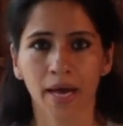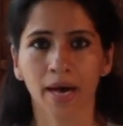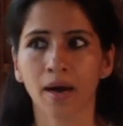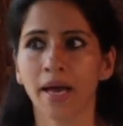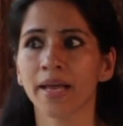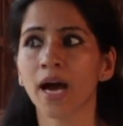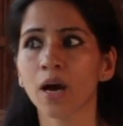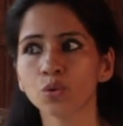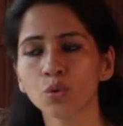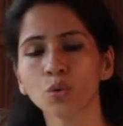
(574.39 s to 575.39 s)
and
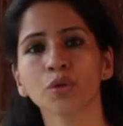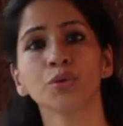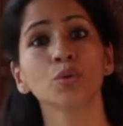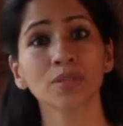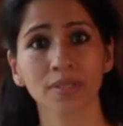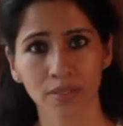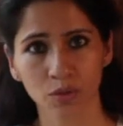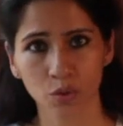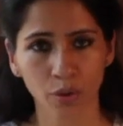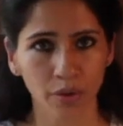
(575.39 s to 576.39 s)
how to use
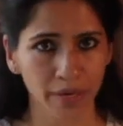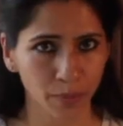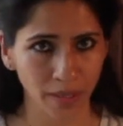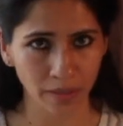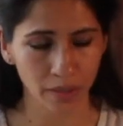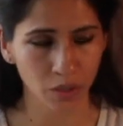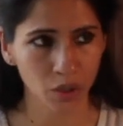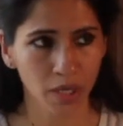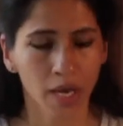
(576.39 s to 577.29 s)
this to your advantage,